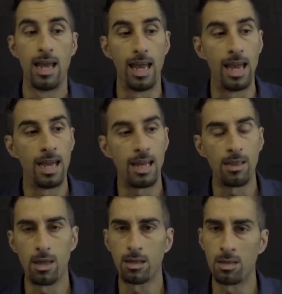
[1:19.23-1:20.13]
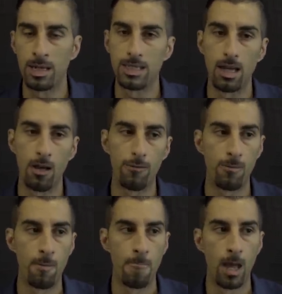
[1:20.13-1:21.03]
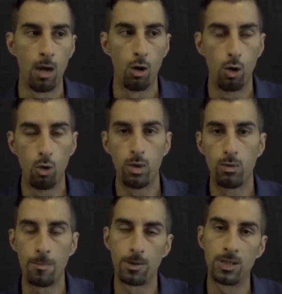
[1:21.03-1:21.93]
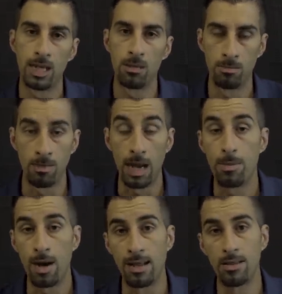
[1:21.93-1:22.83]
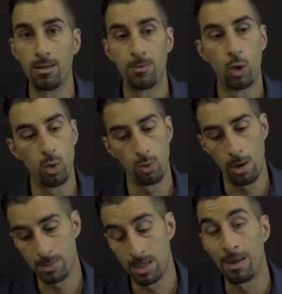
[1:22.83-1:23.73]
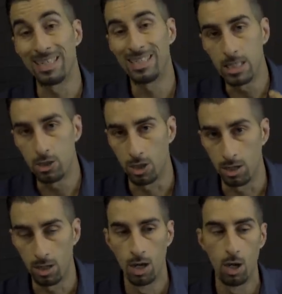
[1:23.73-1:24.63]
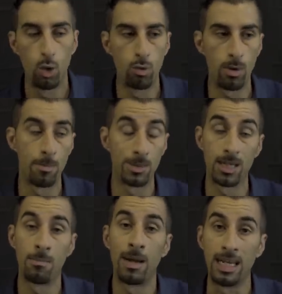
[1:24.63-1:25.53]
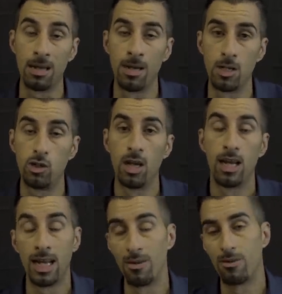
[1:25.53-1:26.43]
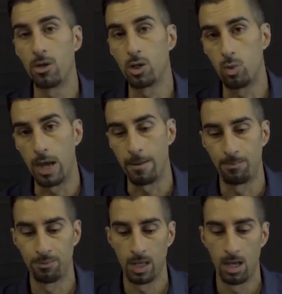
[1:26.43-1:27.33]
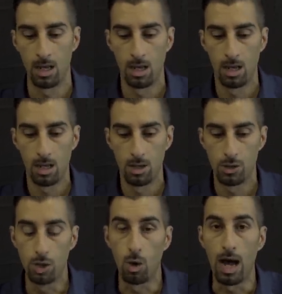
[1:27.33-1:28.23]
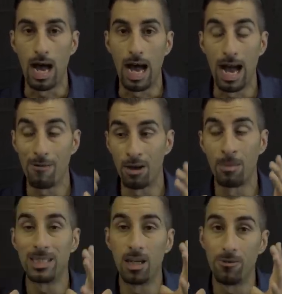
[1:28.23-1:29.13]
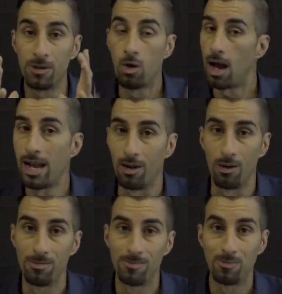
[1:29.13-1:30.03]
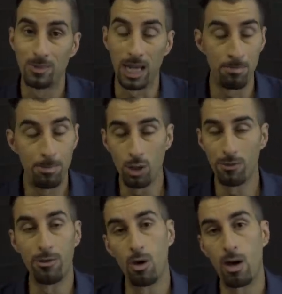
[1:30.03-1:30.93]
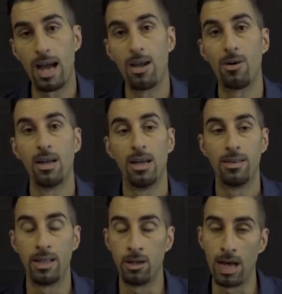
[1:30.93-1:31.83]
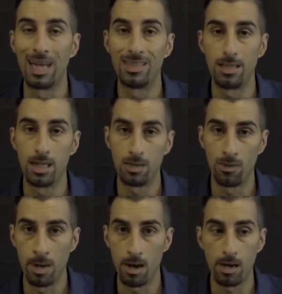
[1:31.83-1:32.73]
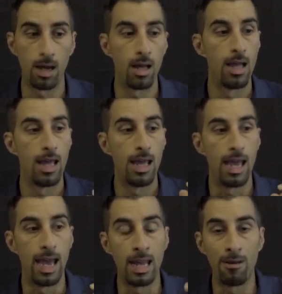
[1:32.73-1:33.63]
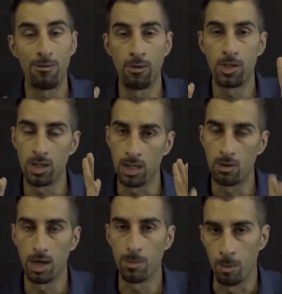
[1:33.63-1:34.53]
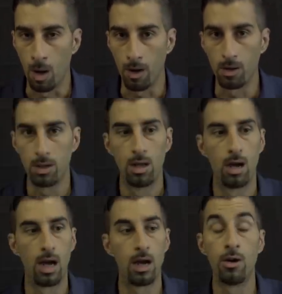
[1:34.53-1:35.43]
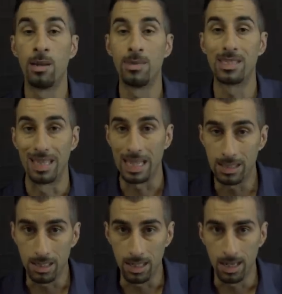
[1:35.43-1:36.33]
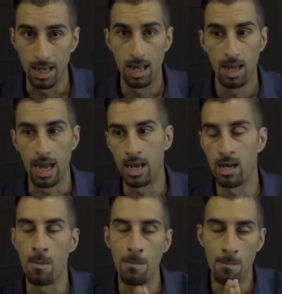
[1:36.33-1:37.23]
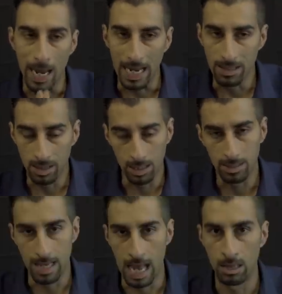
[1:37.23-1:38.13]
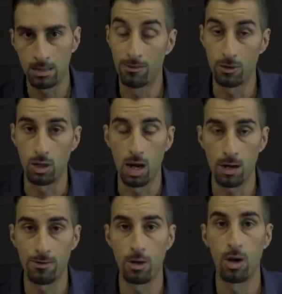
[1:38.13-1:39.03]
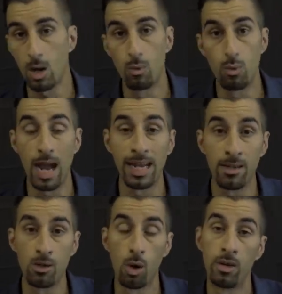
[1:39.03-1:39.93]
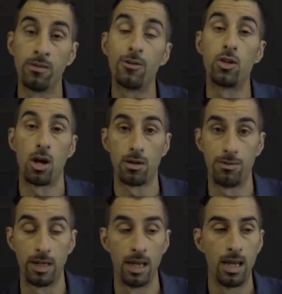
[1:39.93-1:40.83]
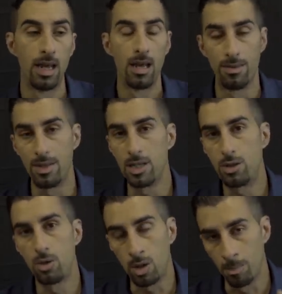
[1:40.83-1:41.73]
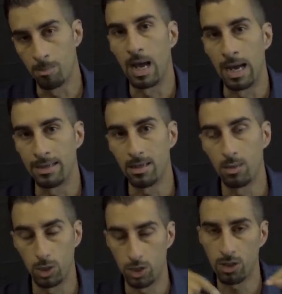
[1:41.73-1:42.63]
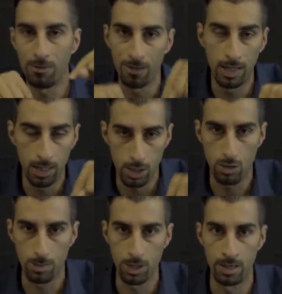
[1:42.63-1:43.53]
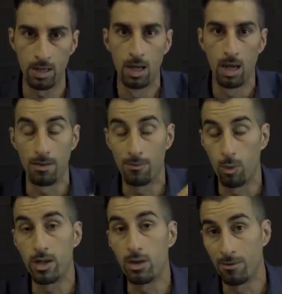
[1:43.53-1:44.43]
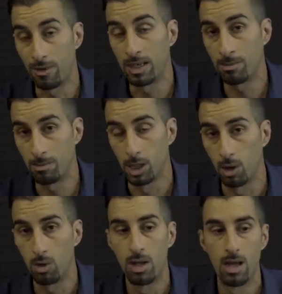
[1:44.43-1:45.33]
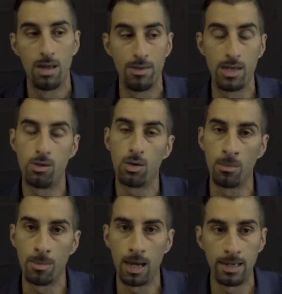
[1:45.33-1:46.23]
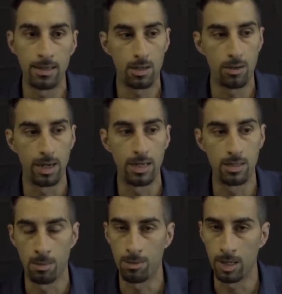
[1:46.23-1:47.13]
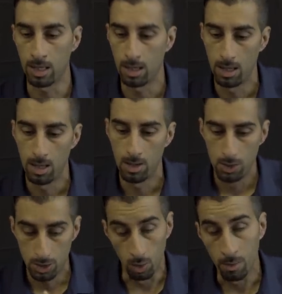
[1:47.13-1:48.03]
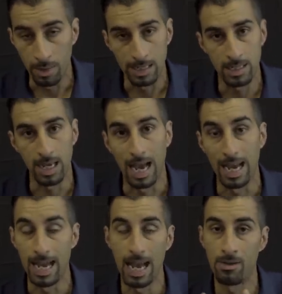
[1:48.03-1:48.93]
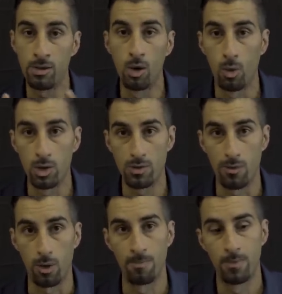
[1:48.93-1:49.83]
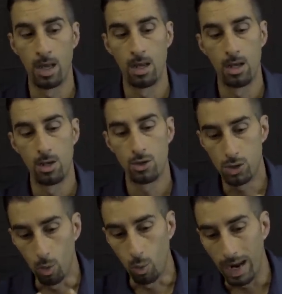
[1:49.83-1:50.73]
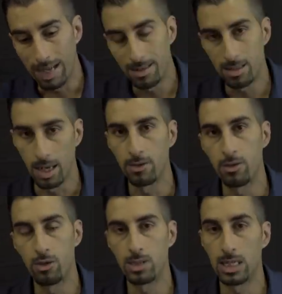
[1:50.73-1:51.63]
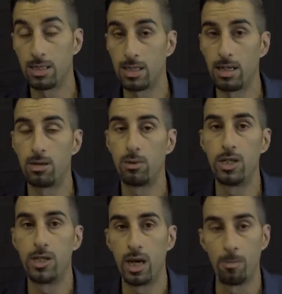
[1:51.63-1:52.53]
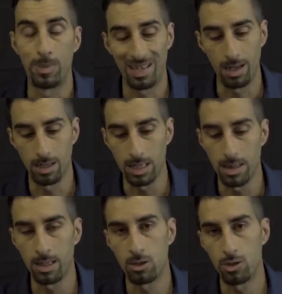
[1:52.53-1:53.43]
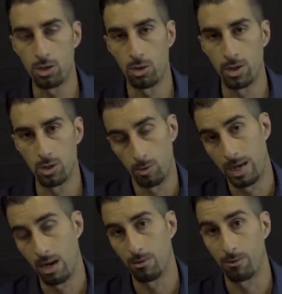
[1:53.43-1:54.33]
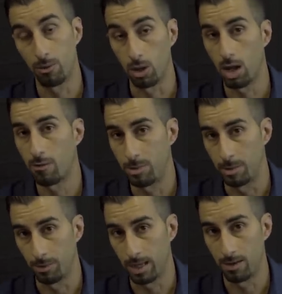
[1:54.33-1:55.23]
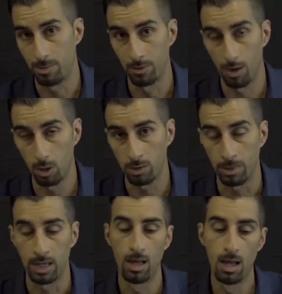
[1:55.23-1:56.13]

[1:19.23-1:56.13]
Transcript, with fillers: And I thought to myself, who would represent my brand? Who would represent my t-shirt? Who would represent my image in a very good way? So I found myself in Ohio, in beautiful Ohio, in the United States of America, and I found this incredible model. Uh, her name is Lexi, and an amazingly talented photographer, Ryan Nolan Photography. These two combined, which you're gonna find the description of where you can find them below, these two combined created something so amazing I had no words for. So what I decided to do is I decided to reach out because I think their story is so powerful for a lot of people that have been following me.